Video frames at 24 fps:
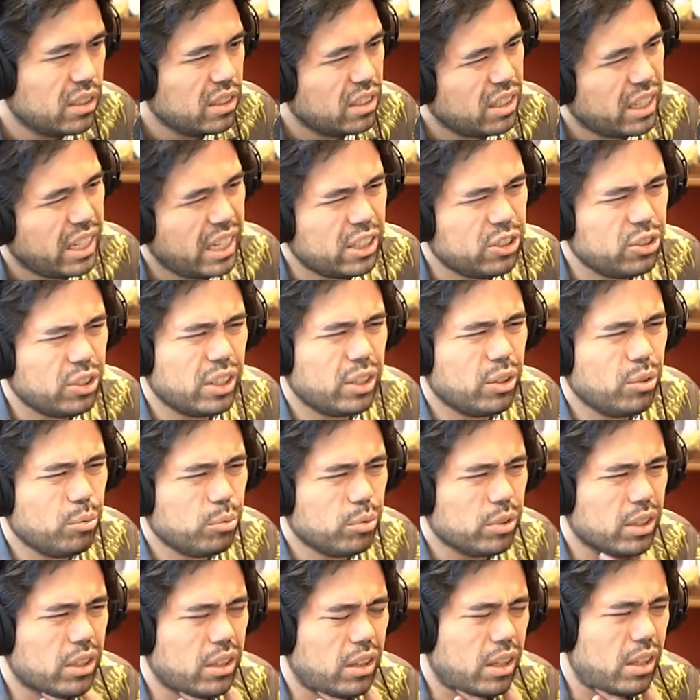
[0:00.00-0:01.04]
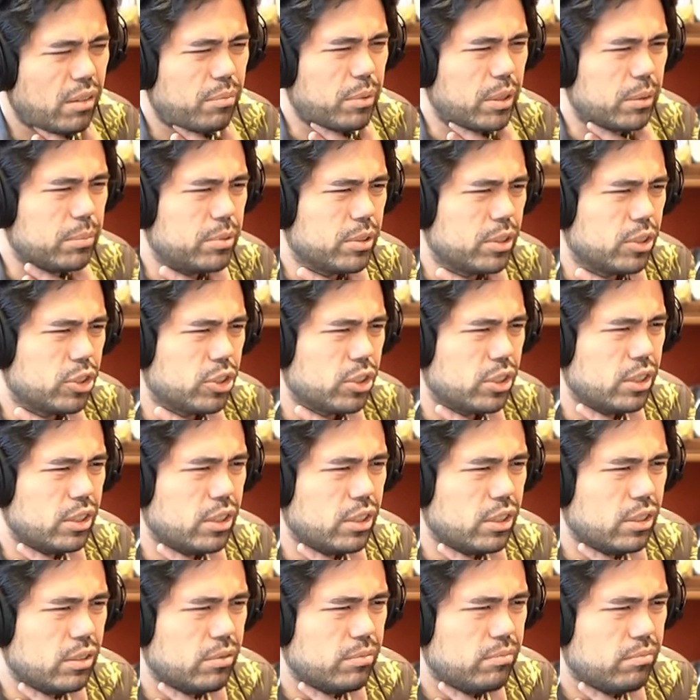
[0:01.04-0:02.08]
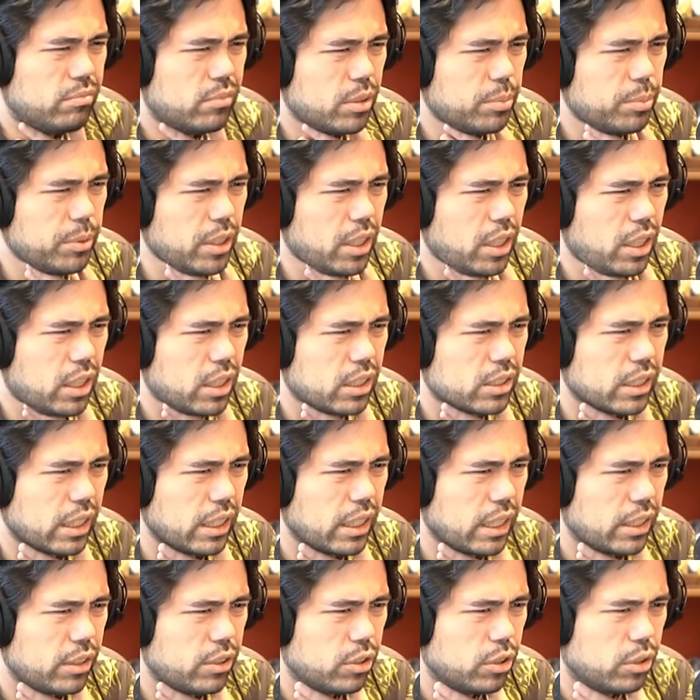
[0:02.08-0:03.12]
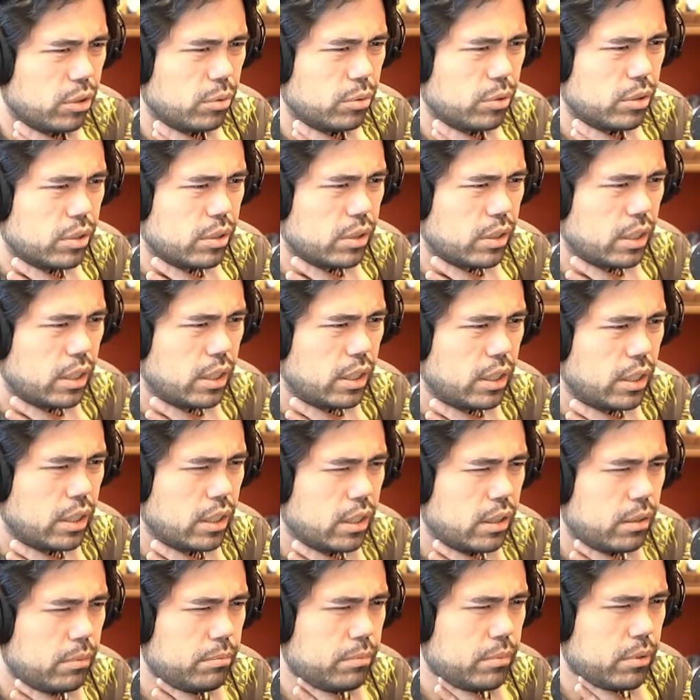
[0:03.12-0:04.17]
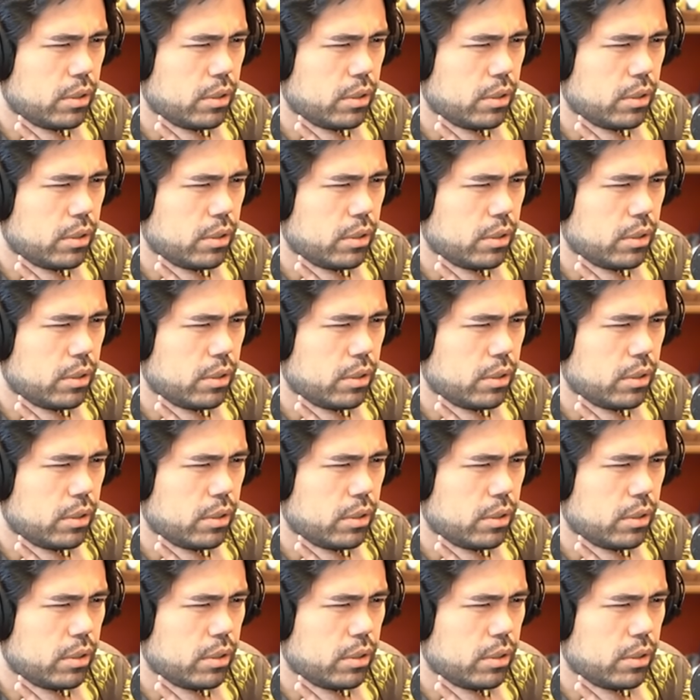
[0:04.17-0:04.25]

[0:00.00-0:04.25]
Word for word: actually I don't really love my position here to be honest I, I don't um